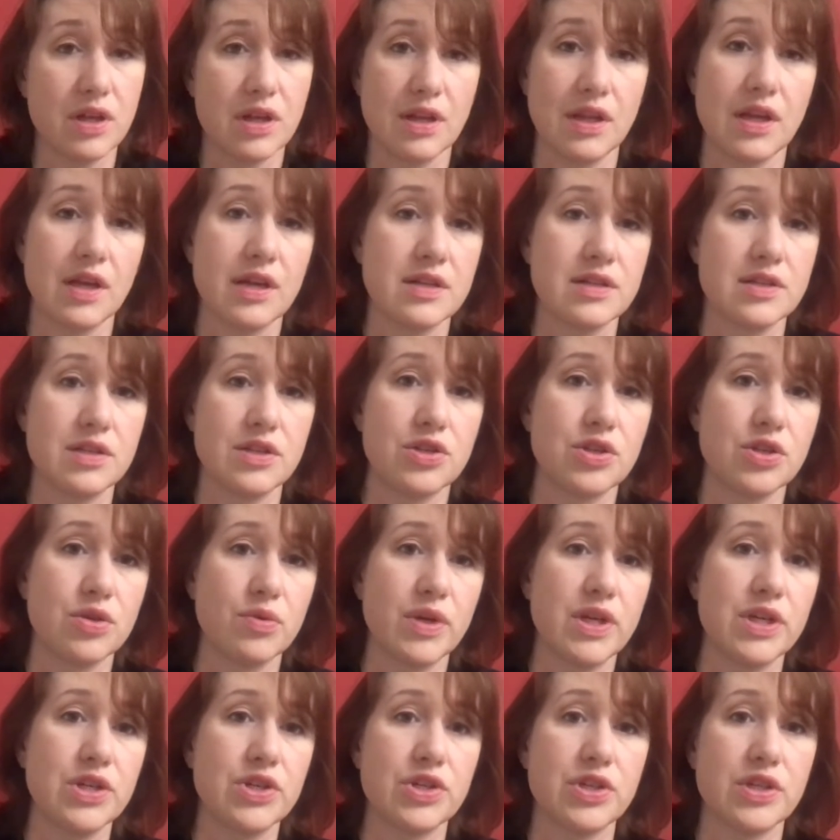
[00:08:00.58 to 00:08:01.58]
in a lot of
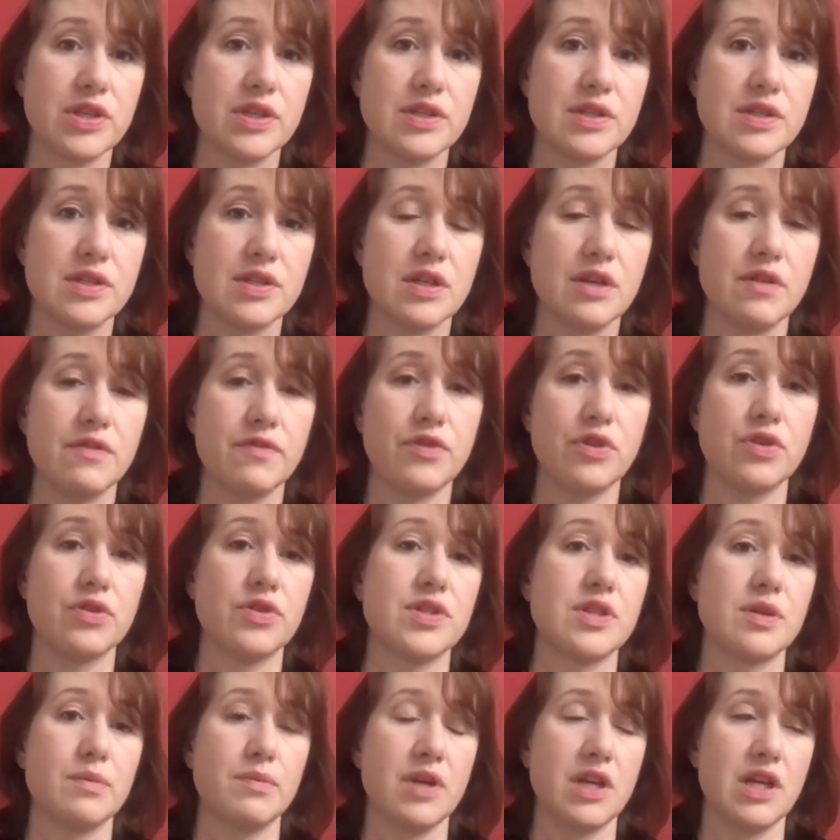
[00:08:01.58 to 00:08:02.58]
situations, if you're
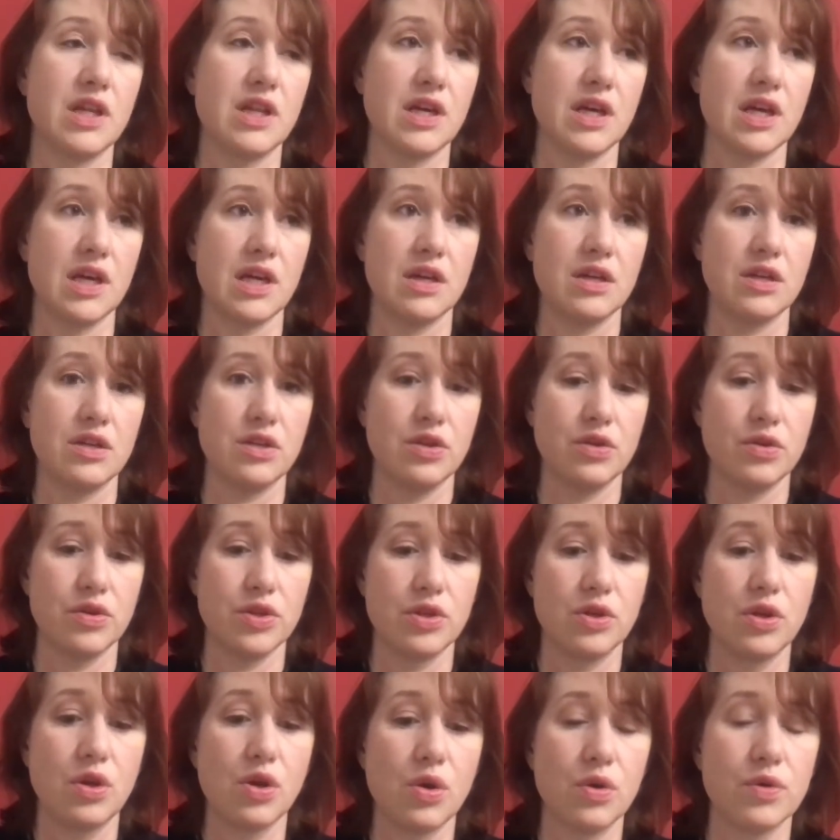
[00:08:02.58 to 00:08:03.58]
somebody that,
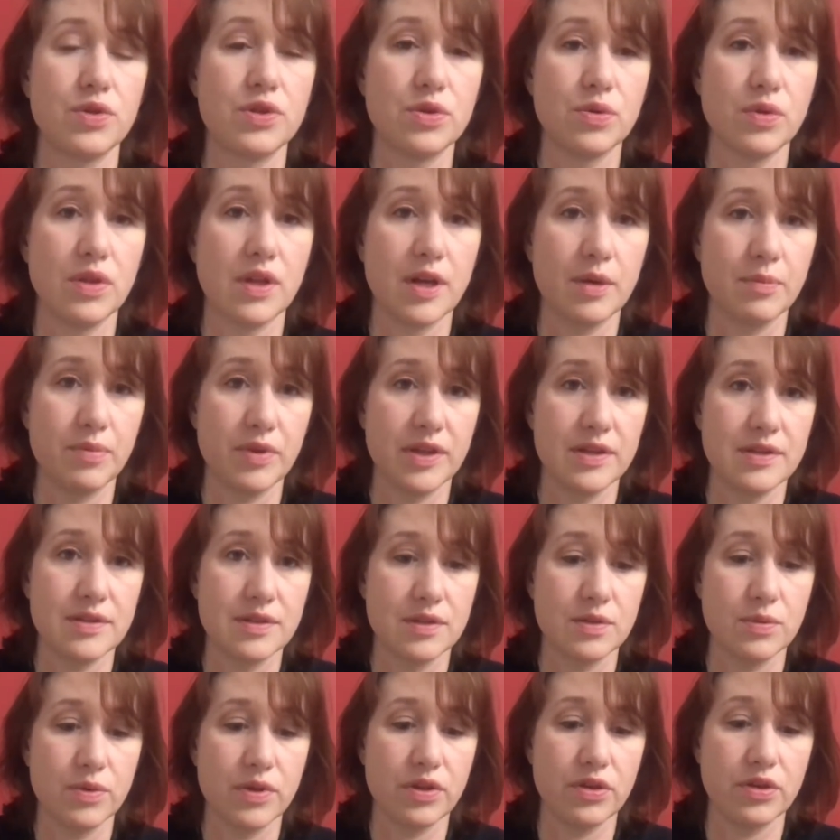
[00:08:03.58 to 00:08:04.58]
you go to a lot of
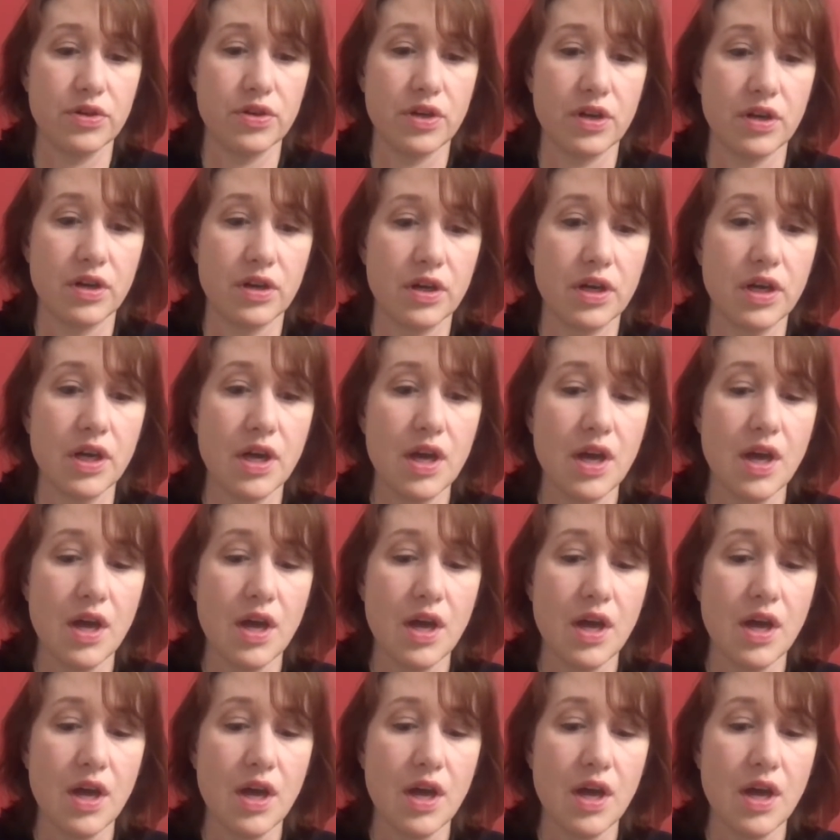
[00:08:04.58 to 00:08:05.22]
places with your dog,